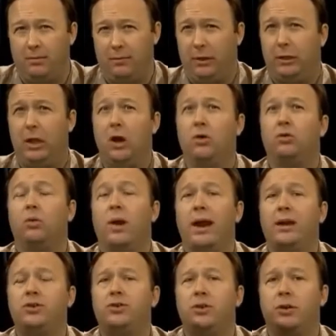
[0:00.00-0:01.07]
the Lone
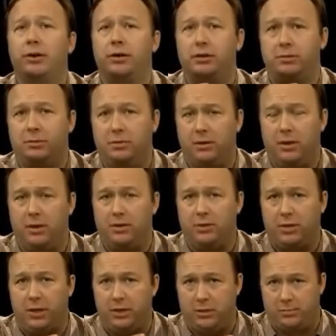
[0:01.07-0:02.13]
Ranger
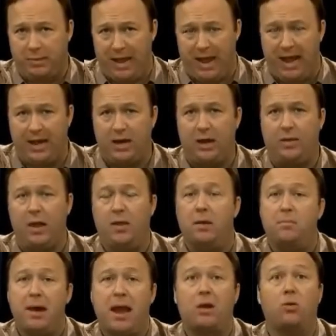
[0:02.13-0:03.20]
is bad, and the
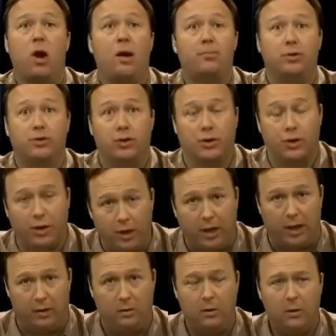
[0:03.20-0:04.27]
bank robbers are
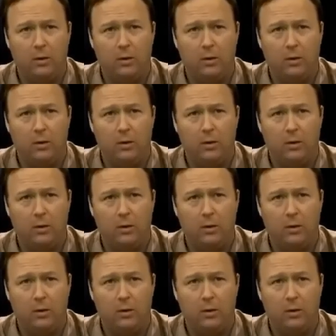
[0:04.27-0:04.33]
good.